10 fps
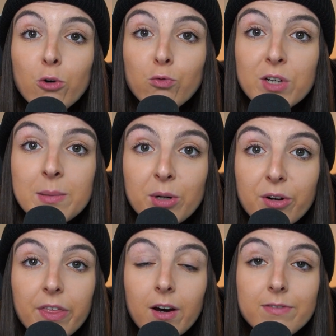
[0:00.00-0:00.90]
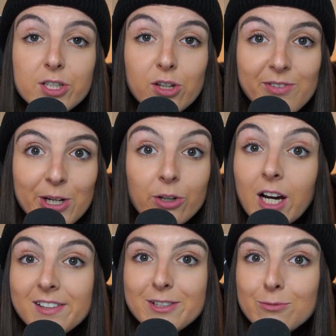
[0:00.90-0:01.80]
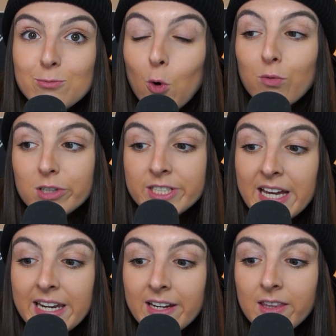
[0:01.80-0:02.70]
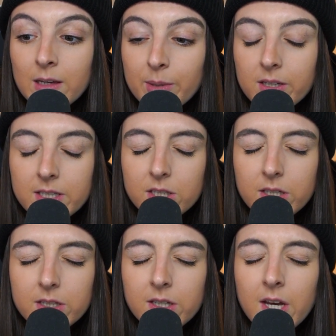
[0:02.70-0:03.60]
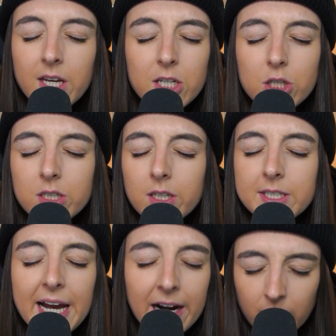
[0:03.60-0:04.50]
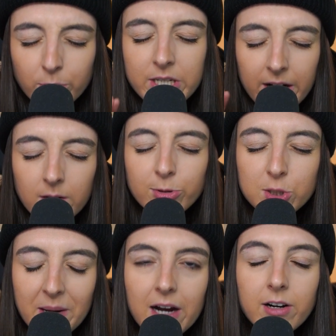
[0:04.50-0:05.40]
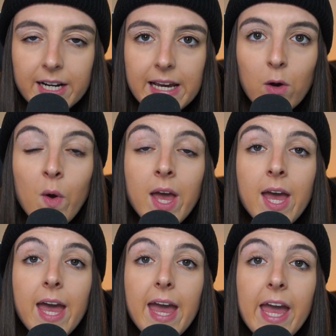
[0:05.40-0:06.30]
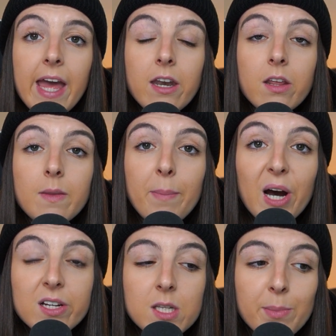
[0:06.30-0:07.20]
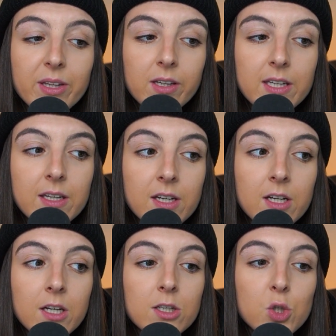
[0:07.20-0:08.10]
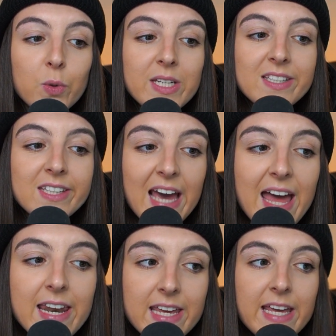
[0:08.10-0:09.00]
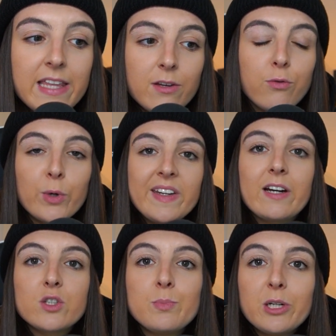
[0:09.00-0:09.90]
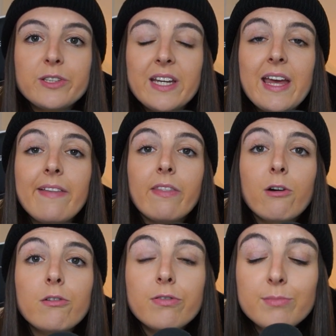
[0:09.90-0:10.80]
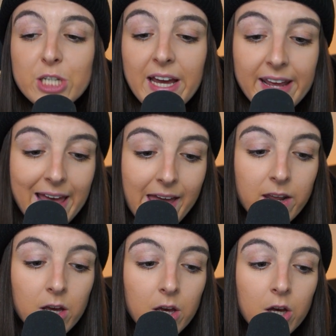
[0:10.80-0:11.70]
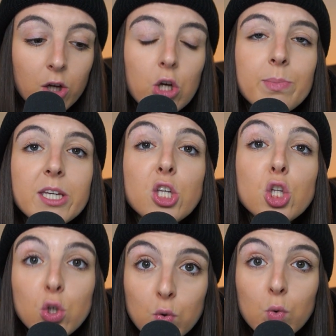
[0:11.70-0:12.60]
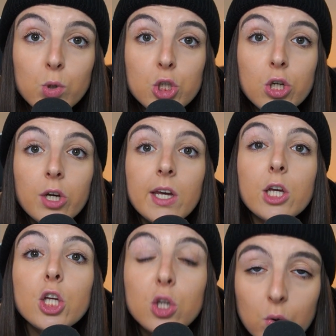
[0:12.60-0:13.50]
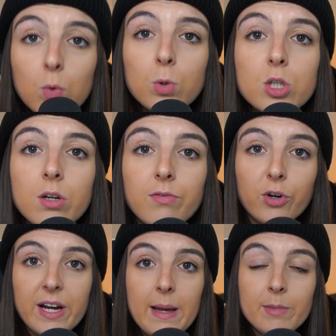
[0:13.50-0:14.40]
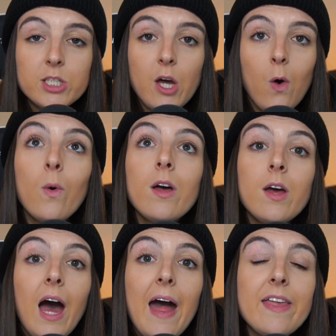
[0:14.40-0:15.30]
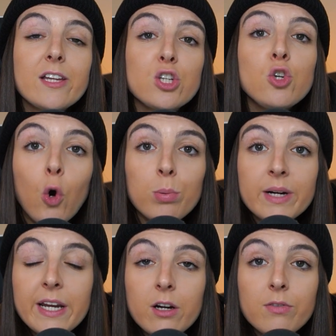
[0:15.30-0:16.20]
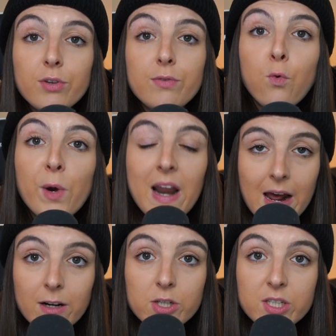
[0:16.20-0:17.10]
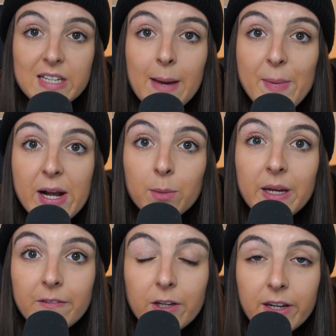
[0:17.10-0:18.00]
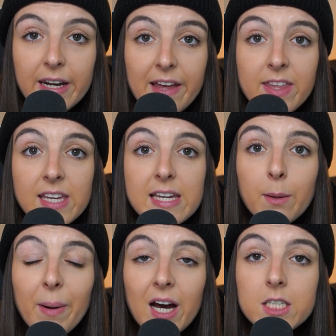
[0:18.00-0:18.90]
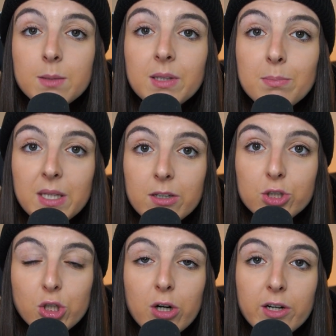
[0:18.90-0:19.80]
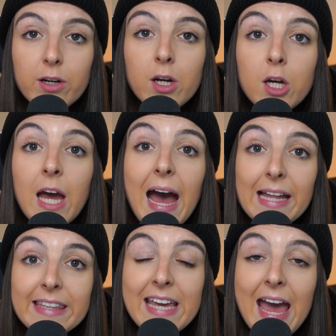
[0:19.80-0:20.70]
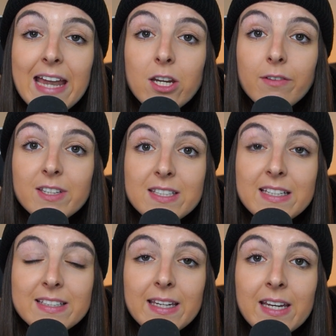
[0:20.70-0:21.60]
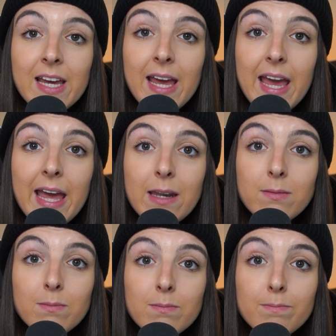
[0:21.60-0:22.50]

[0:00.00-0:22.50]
a rebirth of his career, not to overstate anything because he's just he's just in a terrible terrible spot right now and the possibility to at least get in the 49ers building and learn from Shanahan could be huge huge for him. So I think it's a no brainer for the 49ers to sign Baker Mayfield. And I think he could possibly be their starter at the end of the season and